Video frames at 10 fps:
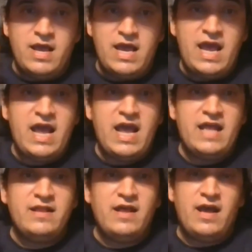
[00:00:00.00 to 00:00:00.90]

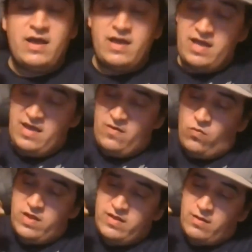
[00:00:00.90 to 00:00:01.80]
And
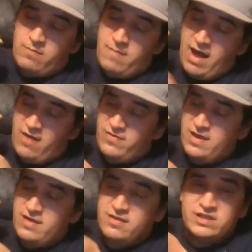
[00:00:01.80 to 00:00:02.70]
when the mouth
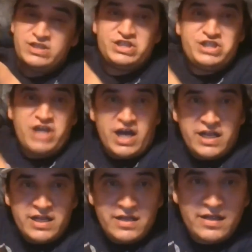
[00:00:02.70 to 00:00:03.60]
is shut,
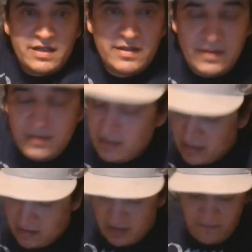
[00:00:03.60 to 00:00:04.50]

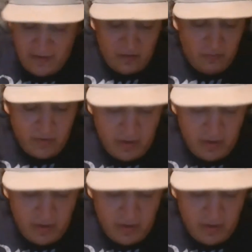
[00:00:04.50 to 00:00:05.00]
let's see if I could bring